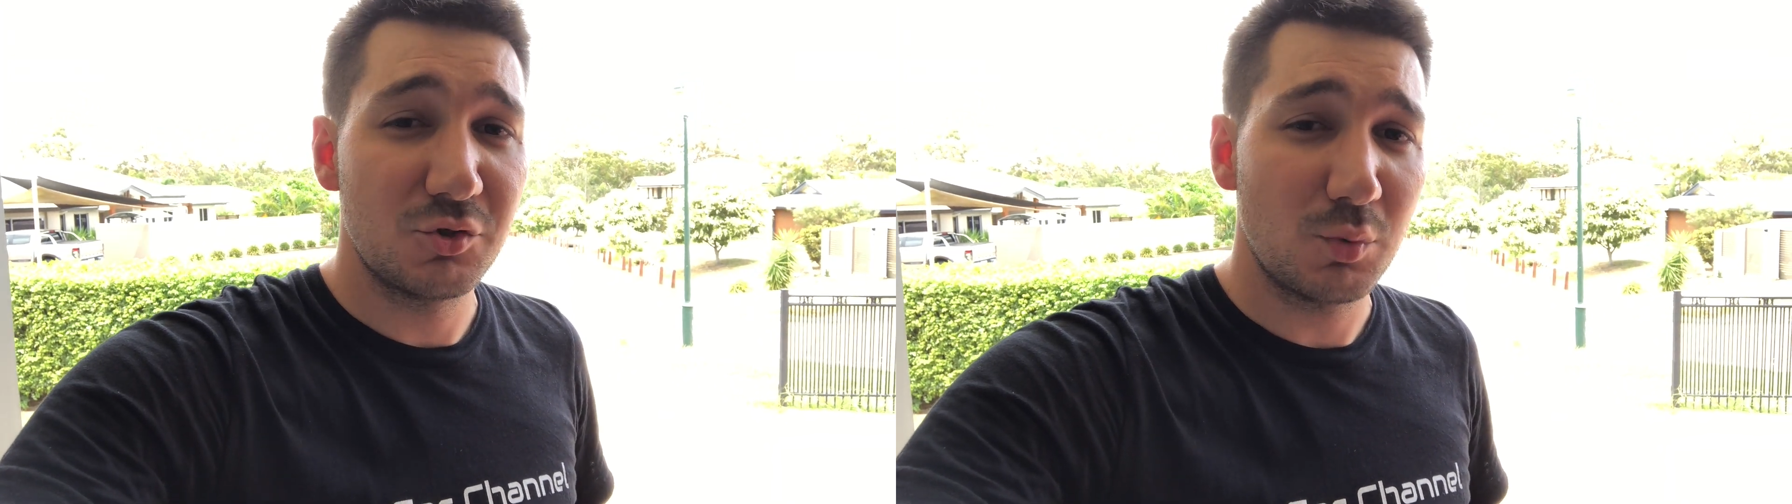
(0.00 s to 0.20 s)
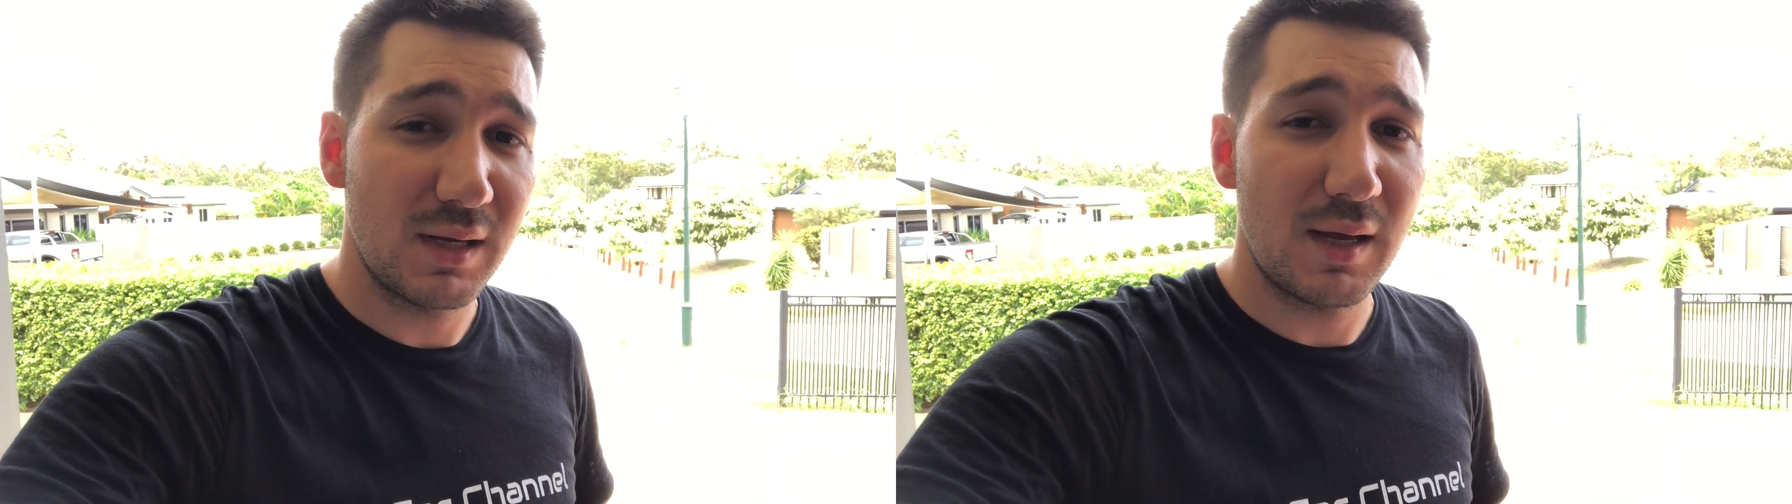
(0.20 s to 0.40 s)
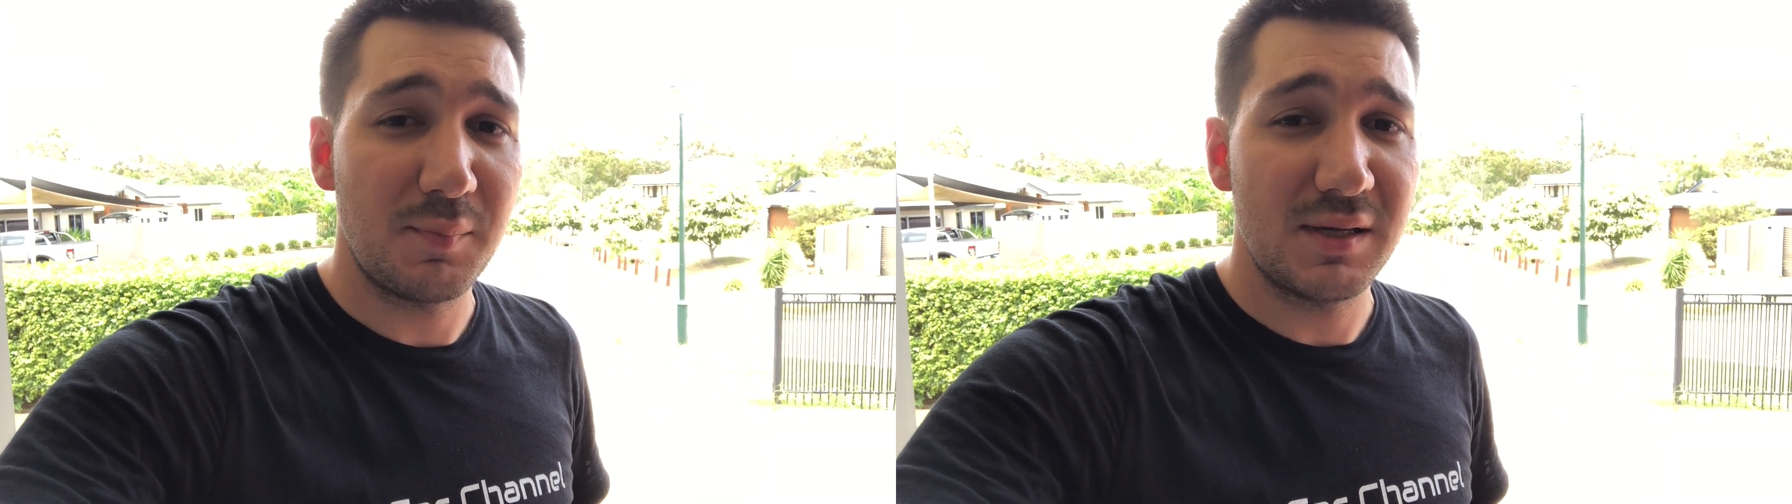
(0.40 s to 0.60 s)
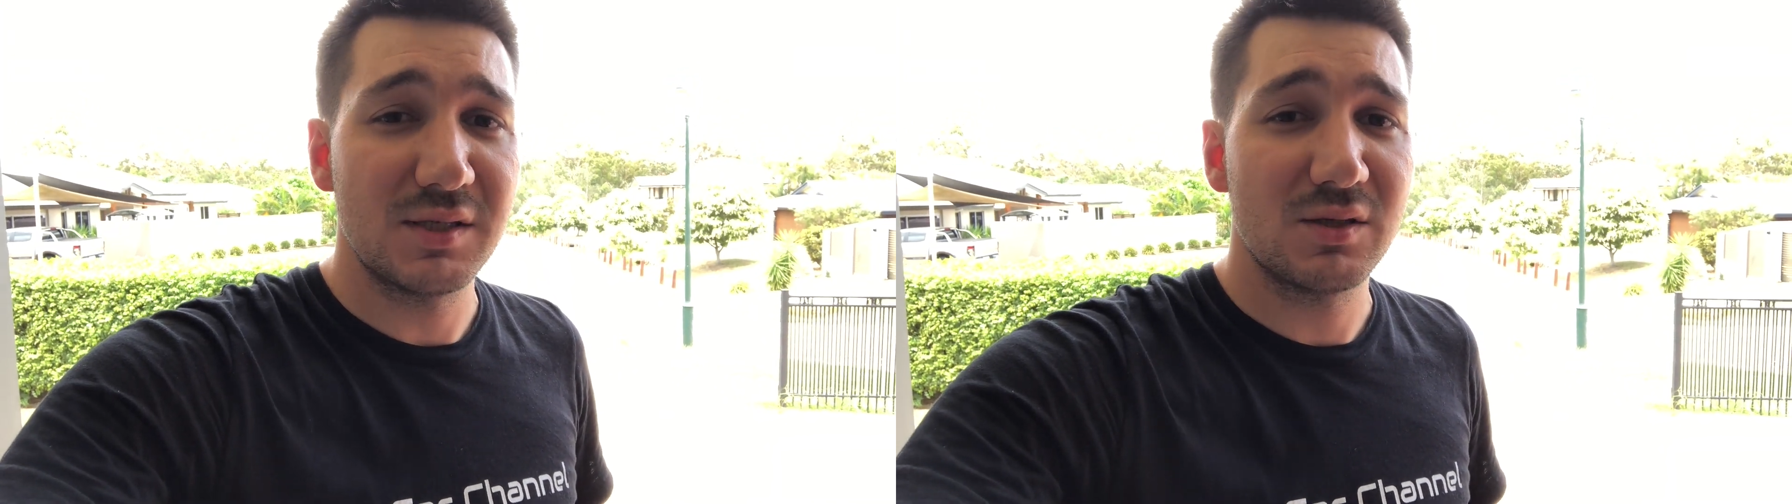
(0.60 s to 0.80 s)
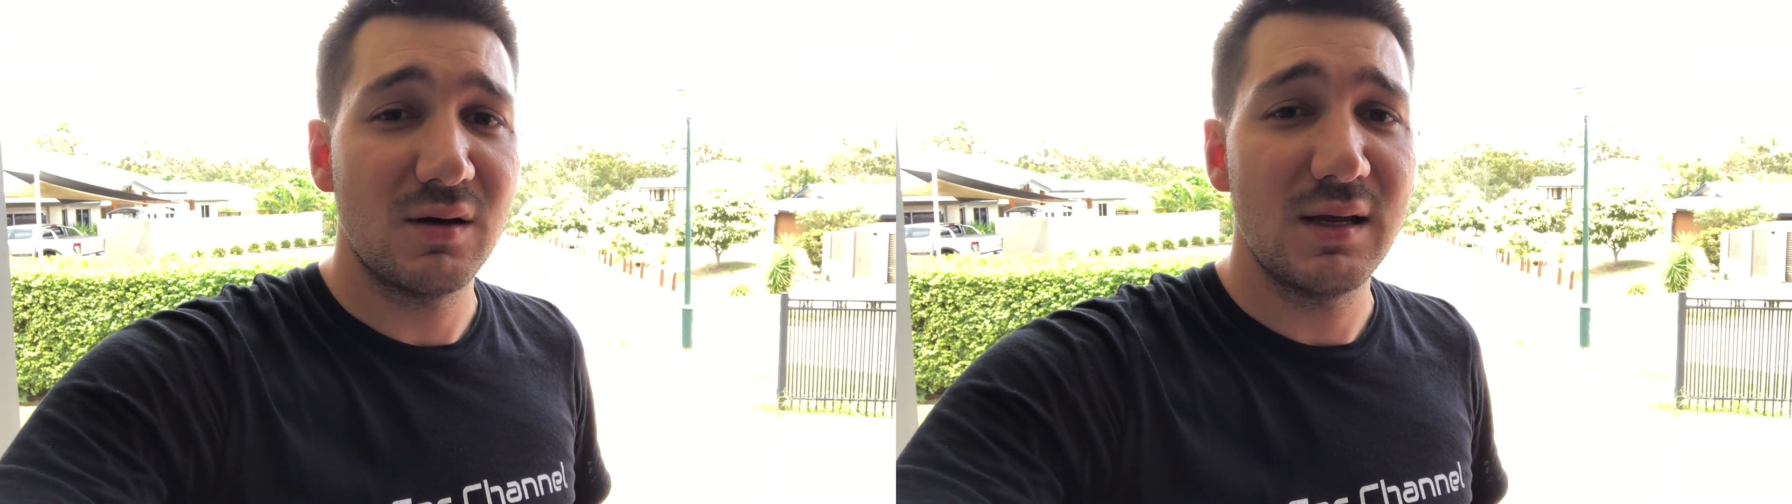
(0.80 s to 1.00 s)
28
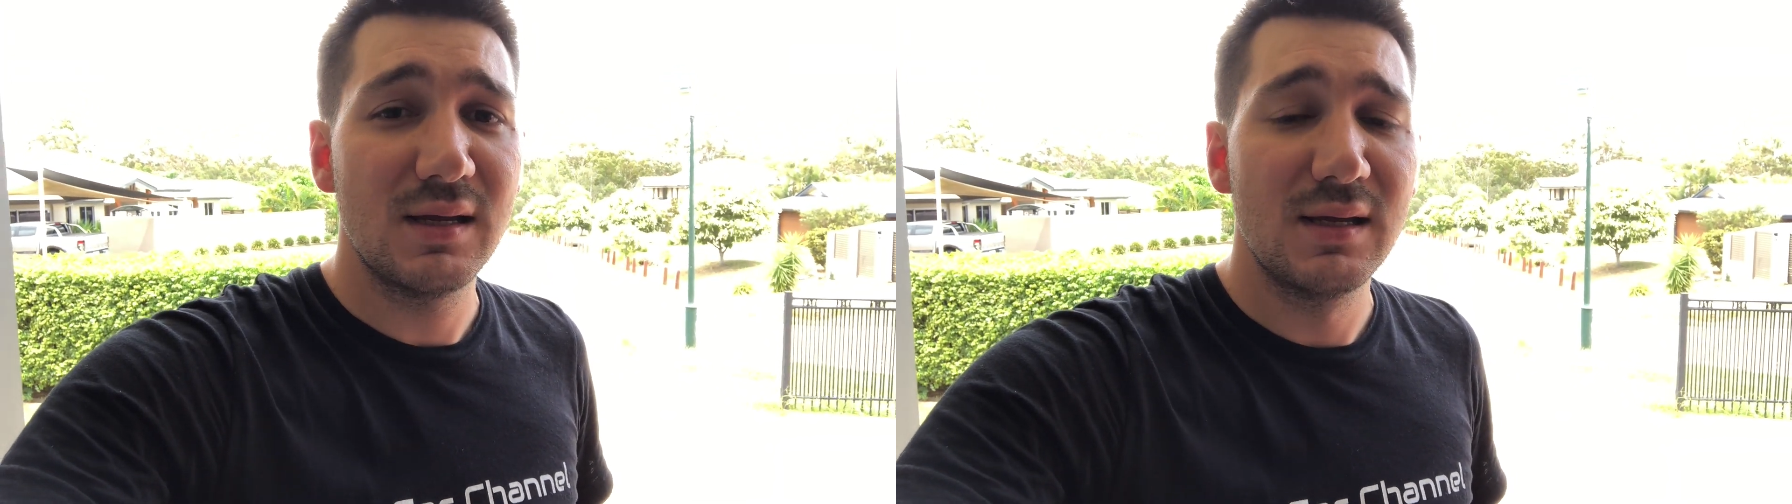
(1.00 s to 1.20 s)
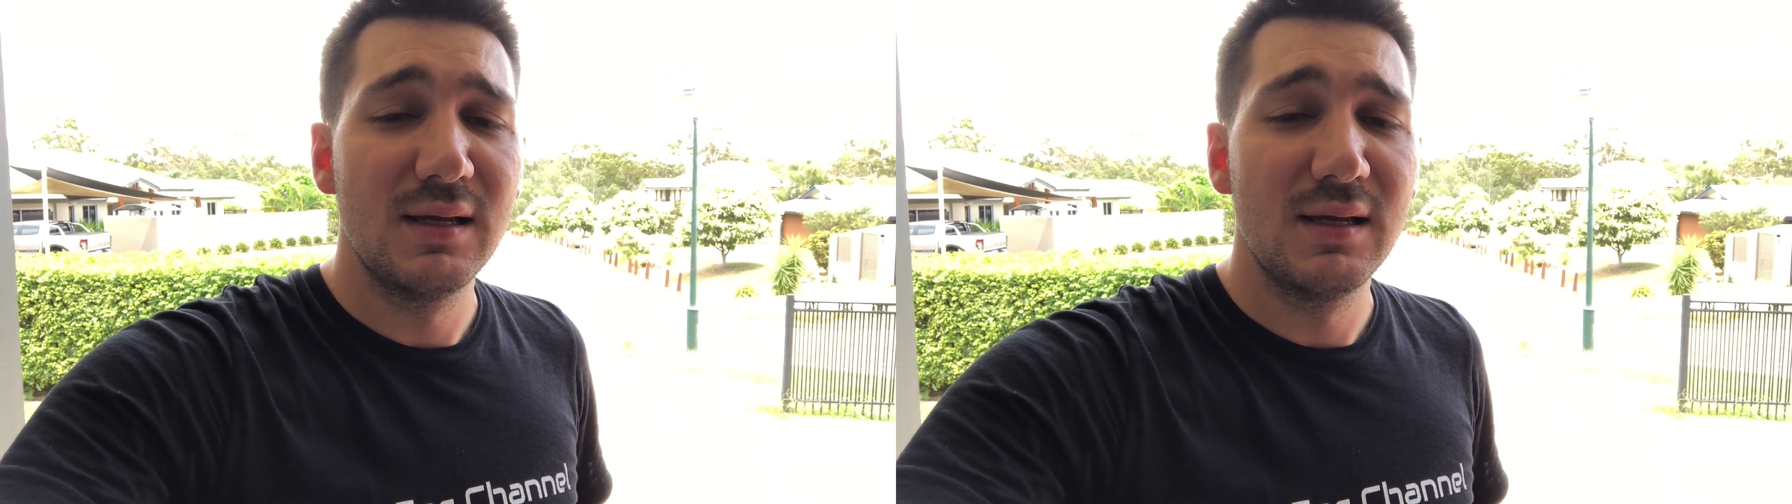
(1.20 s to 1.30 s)
PSI.